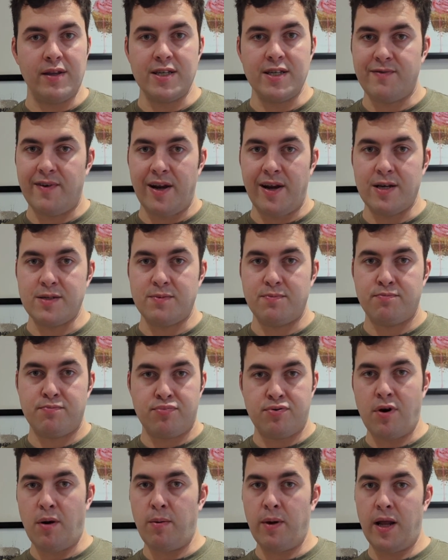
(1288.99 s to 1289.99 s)
This video is
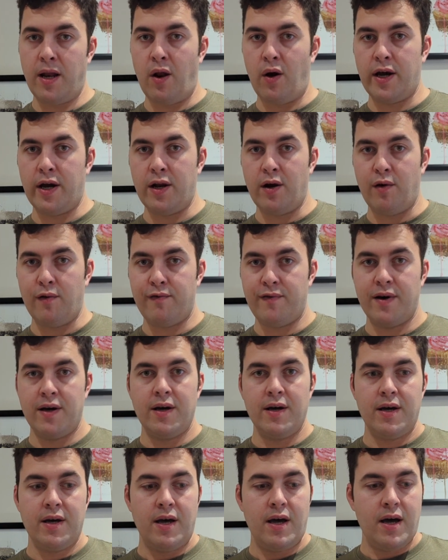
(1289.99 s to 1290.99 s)
probably long enough,
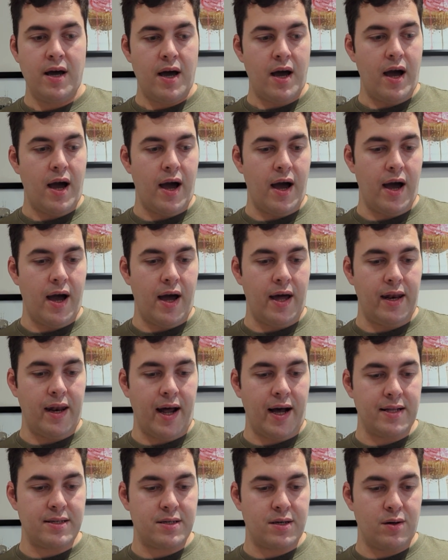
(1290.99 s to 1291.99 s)
and
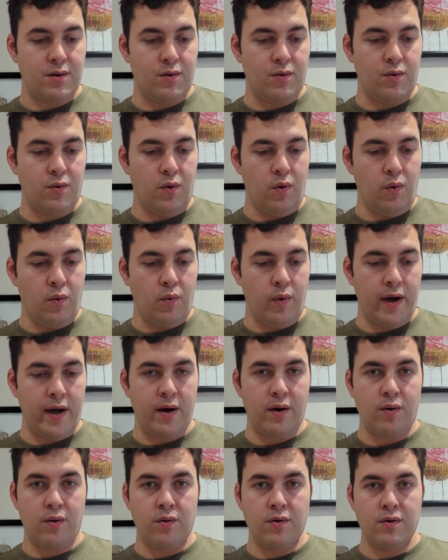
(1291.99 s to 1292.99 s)
that
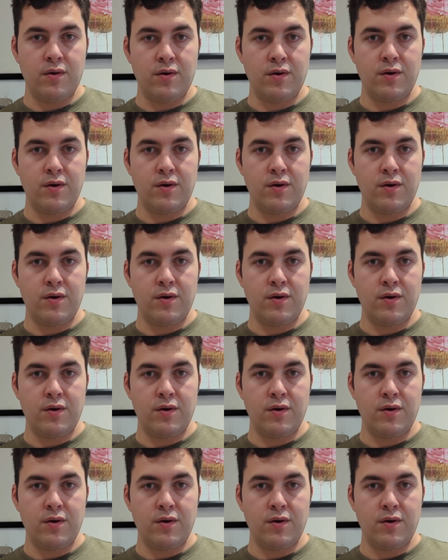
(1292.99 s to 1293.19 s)
will